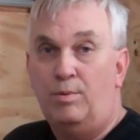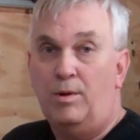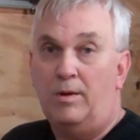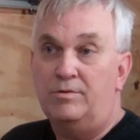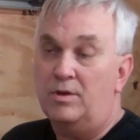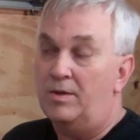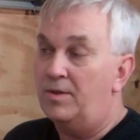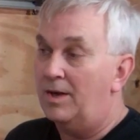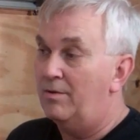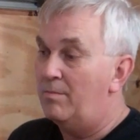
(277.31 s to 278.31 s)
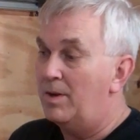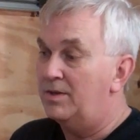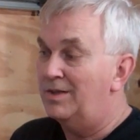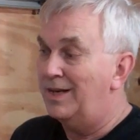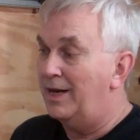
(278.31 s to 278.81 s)
Pro. So I thought I would
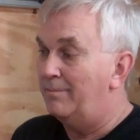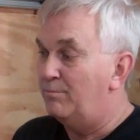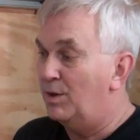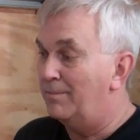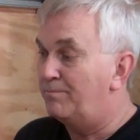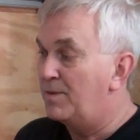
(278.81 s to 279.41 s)
mention that. But